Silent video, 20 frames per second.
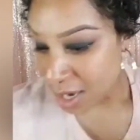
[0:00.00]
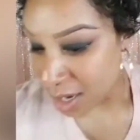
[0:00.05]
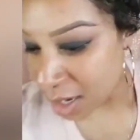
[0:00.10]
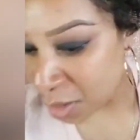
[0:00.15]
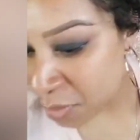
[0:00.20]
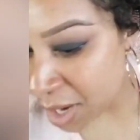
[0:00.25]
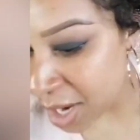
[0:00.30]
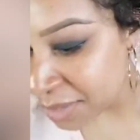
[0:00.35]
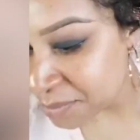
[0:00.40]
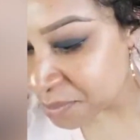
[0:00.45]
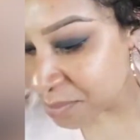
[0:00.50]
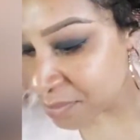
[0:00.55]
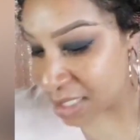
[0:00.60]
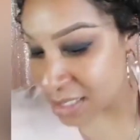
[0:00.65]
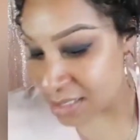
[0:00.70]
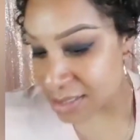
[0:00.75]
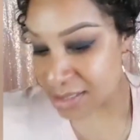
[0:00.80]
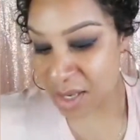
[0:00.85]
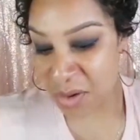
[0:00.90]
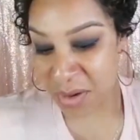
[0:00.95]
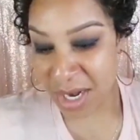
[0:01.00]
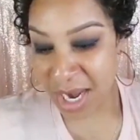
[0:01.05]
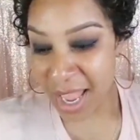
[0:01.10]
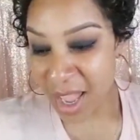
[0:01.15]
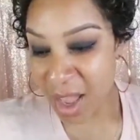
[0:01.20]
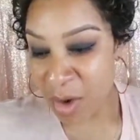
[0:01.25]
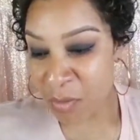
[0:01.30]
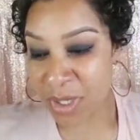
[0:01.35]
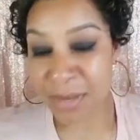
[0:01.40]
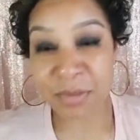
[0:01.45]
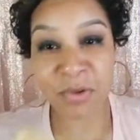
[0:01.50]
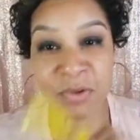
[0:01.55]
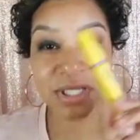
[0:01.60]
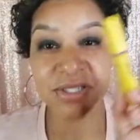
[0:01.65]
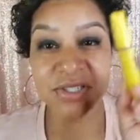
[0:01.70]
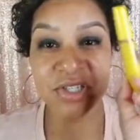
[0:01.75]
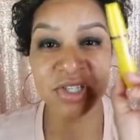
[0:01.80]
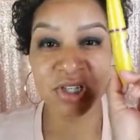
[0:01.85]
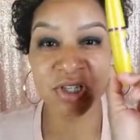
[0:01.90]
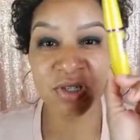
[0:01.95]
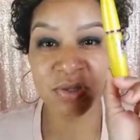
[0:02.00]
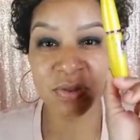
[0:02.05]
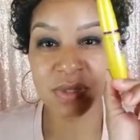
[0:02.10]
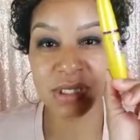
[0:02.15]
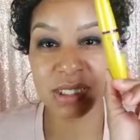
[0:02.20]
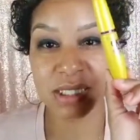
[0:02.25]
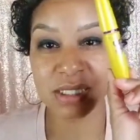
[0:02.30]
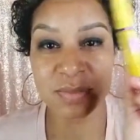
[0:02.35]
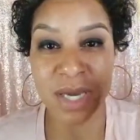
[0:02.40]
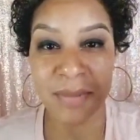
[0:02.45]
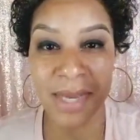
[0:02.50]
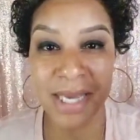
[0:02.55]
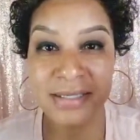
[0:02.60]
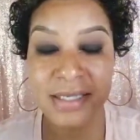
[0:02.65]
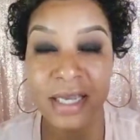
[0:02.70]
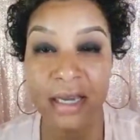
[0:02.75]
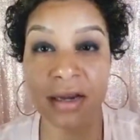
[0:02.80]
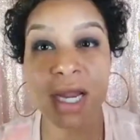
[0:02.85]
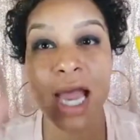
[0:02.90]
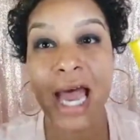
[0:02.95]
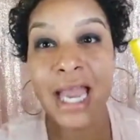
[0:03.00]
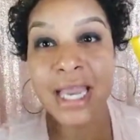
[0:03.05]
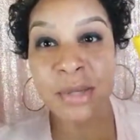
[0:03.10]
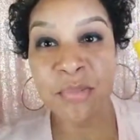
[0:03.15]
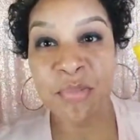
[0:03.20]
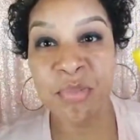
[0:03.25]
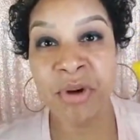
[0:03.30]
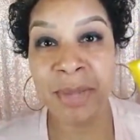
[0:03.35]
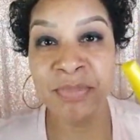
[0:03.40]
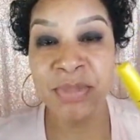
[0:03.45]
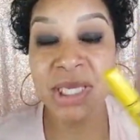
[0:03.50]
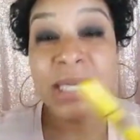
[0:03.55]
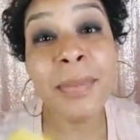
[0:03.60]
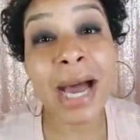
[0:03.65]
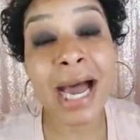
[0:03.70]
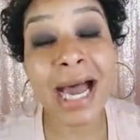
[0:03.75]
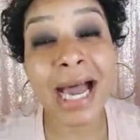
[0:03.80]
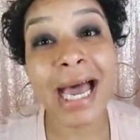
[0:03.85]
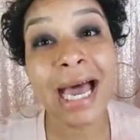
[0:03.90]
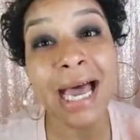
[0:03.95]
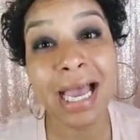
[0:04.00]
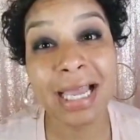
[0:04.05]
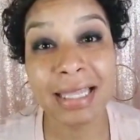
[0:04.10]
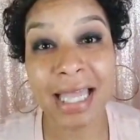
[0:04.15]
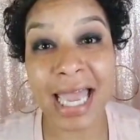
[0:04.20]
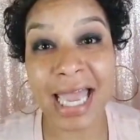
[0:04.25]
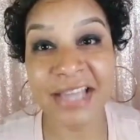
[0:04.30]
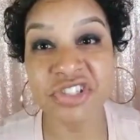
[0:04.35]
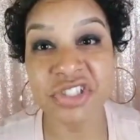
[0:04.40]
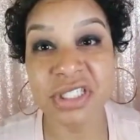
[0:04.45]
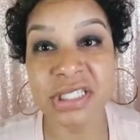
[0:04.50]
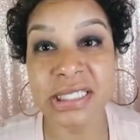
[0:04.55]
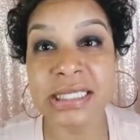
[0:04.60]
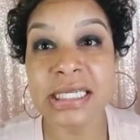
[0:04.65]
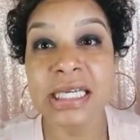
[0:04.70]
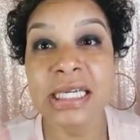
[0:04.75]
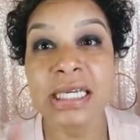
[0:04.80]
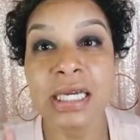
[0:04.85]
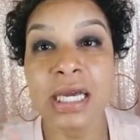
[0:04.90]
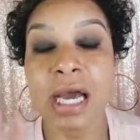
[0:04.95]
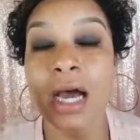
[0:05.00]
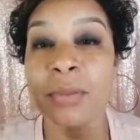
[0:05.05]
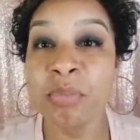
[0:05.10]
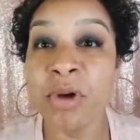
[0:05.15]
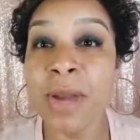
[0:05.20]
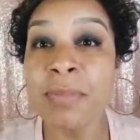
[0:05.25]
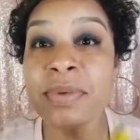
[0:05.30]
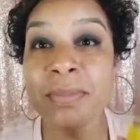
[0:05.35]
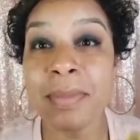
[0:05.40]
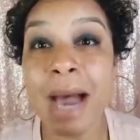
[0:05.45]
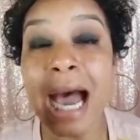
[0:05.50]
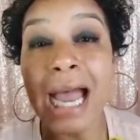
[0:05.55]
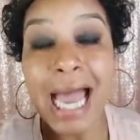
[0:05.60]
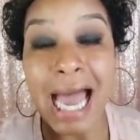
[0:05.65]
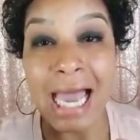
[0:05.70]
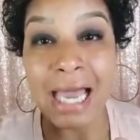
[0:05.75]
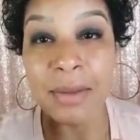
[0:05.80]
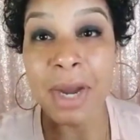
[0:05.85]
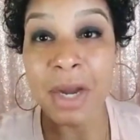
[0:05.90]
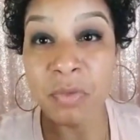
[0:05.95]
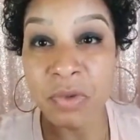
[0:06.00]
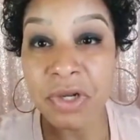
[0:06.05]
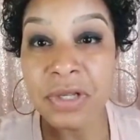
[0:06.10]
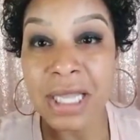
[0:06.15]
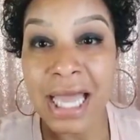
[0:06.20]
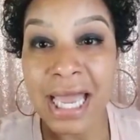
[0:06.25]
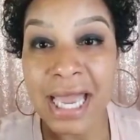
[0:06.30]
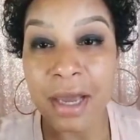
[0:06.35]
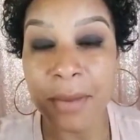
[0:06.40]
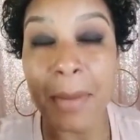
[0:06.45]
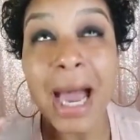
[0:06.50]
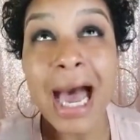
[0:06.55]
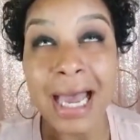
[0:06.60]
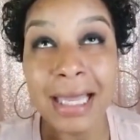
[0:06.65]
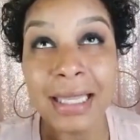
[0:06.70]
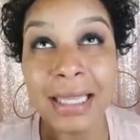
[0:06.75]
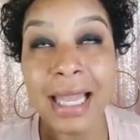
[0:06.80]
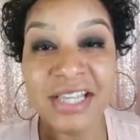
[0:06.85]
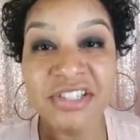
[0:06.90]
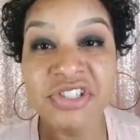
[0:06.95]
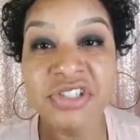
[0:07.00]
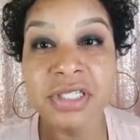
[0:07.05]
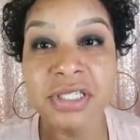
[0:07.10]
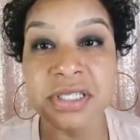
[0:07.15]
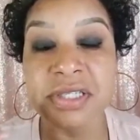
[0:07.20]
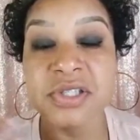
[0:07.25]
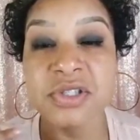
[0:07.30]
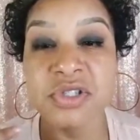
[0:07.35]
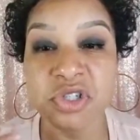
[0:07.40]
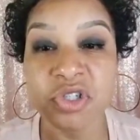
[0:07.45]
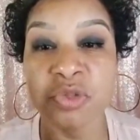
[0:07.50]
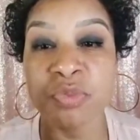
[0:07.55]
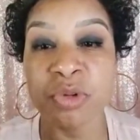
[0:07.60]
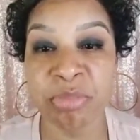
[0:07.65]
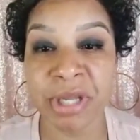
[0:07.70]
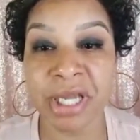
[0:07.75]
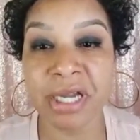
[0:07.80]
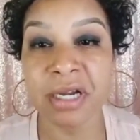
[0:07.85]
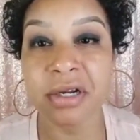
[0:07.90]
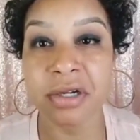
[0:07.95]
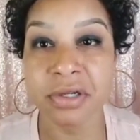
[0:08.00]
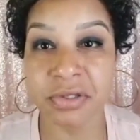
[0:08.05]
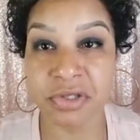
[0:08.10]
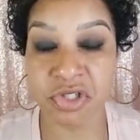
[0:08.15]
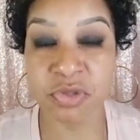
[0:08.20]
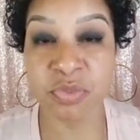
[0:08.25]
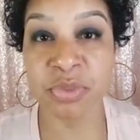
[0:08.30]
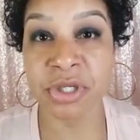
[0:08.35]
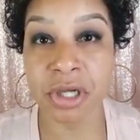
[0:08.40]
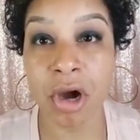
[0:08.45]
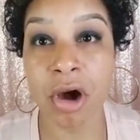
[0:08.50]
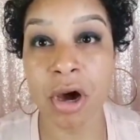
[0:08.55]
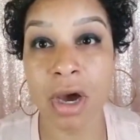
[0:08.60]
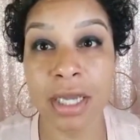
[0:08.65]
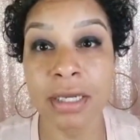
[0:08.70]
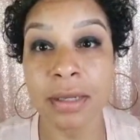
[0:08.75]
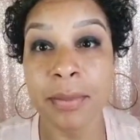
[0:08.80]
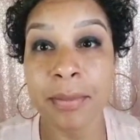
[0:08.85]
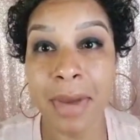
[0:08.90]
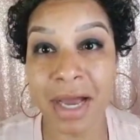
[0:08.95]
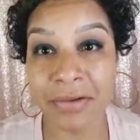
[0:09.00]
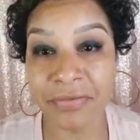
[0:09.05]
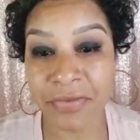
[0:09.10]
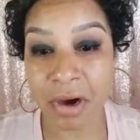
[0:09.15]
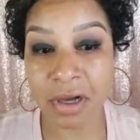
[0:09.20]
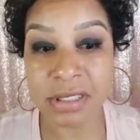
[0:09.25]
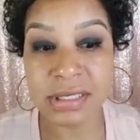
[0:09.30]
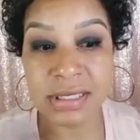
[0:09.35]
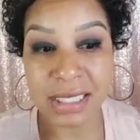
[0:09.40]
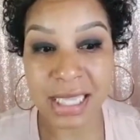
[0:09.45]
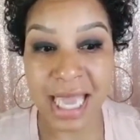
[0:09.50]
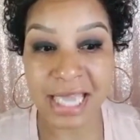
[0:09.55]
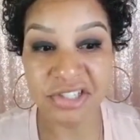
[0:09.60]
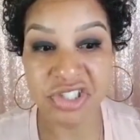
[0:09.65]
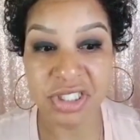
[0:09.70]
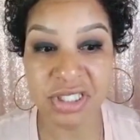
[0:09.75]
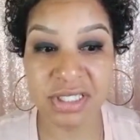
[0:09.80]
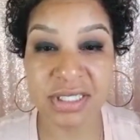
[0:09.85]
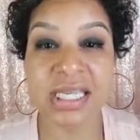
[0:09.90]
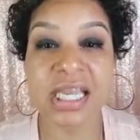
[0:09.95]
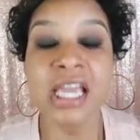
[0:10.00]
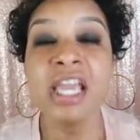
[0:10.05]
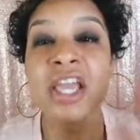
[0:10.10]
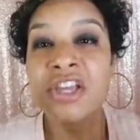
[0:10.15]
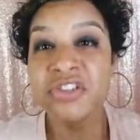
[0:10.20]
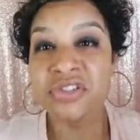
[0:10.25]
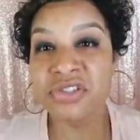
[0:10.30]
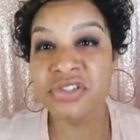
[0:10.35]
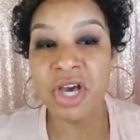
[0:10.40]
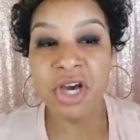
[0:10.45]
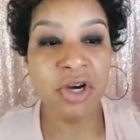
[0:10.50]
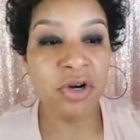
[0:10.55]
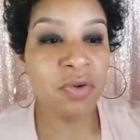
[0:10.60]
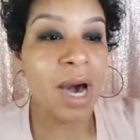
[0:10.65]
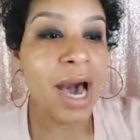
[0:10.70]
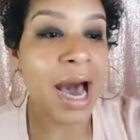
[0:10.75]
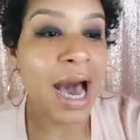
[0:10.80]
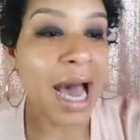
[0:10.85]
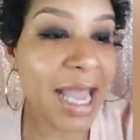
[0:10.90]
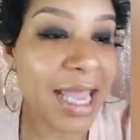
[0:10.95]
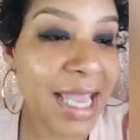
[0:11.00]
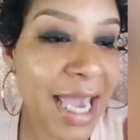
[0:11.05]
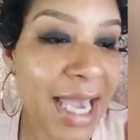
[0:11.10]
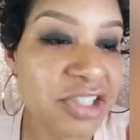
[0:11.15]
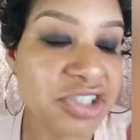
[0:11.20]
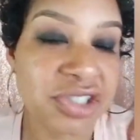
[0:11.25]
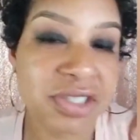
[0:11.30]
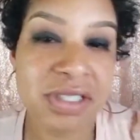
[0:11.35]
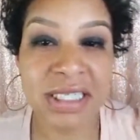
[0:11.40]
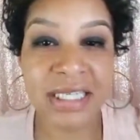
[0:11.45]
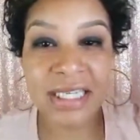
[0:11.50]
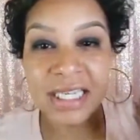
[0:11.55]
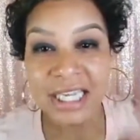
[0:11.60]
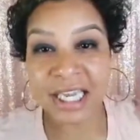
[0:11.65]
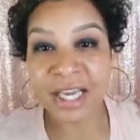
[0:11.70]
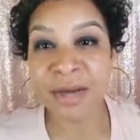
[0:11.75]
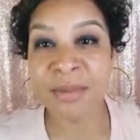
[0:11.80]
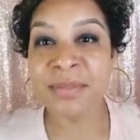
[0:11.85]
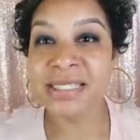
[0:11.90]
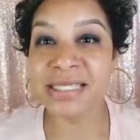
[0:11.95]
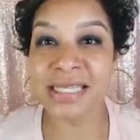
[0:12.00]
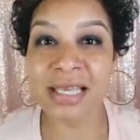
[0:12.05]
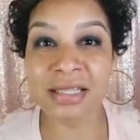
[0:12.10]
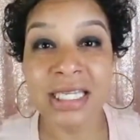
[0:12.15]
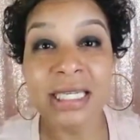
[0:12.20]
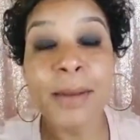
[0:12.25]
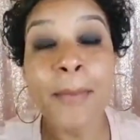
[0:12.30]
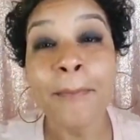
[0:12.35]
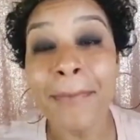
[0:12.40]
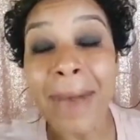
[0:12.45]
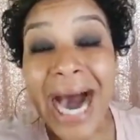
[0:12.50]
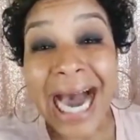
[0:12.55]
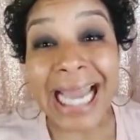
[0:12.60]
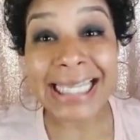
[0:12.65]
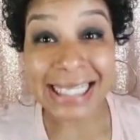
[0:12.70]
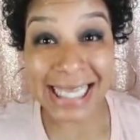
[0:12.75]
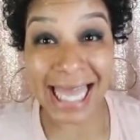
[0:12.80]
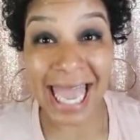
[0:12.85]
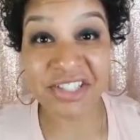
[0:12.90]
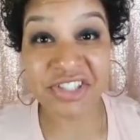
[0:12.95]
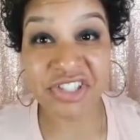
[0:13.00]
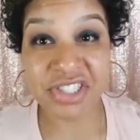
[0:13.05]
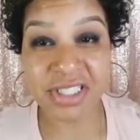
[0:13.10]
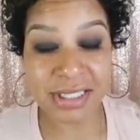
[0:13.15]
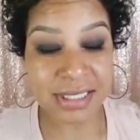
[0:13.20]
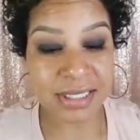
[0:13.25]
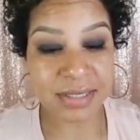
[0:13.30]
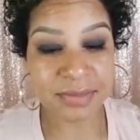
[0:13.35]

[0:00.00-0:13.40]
right. So now what I'm going to use is my mascara. I am prepping my eyelashes. I'm prepping my real eyelashes to prepare to put on my false lashes. So I actually am selling my lashes.